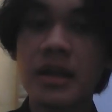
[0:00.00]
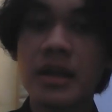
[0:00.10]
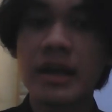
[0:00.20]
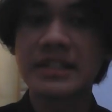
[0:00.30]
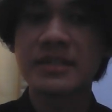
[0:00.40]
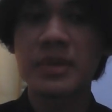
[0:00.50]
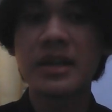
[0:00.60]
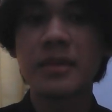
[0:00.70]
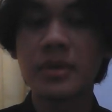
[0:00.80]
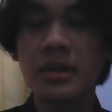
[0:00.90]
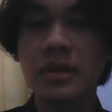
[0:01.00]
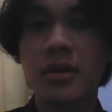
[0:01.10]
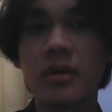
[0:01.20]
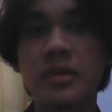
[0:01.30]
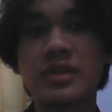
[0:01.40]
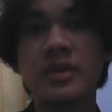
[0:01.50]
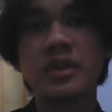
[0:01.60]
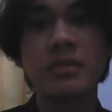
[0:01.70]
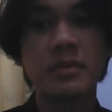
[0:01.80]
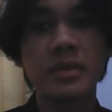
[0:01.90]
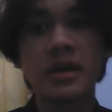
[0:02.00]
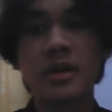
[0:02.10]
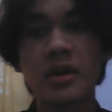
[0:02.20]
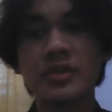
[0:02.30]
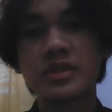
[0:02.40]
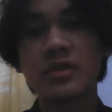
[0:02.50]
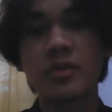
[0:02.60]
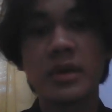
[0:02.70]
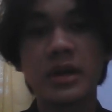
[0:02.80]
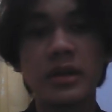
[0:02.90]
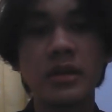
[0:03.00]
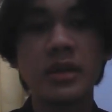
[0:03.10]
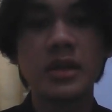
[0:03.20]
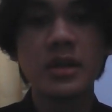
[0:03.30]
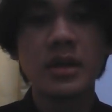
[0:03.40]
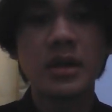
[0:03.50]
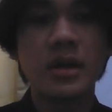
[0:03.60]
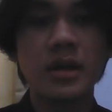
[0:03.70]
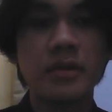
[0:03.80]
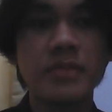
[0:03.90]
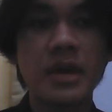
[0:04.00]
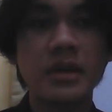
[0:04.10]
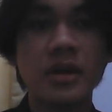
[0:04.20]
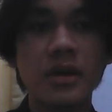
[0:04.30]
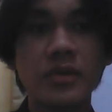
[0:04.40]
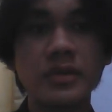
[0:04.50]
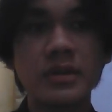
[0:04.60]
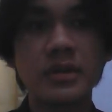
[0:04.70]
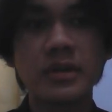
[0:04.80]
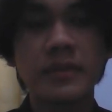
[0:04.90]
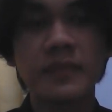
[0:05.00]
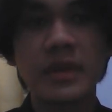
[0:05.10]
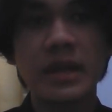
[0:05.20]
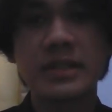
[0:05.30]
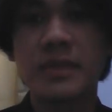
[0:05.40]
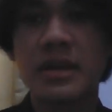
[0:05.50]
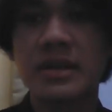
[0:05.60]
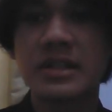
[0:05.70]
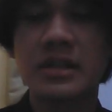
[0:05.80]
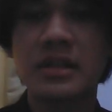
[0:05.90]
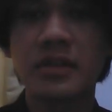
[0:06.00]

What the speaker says: explainable also in my background. So my background as my rationale